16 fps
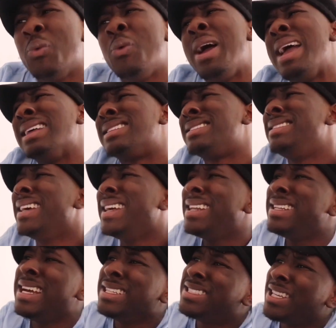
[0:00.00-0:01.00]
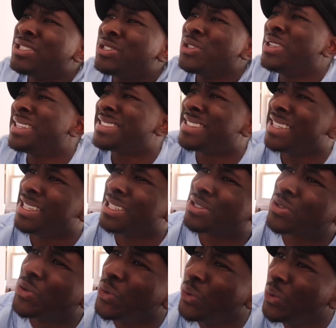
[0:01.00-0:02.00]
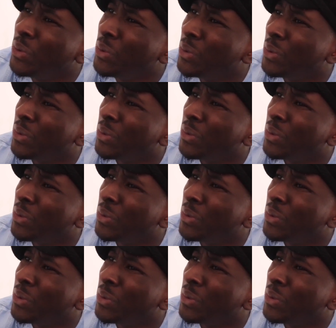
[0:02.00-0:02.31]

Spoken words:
Wait, didn't they teach you this thing in school?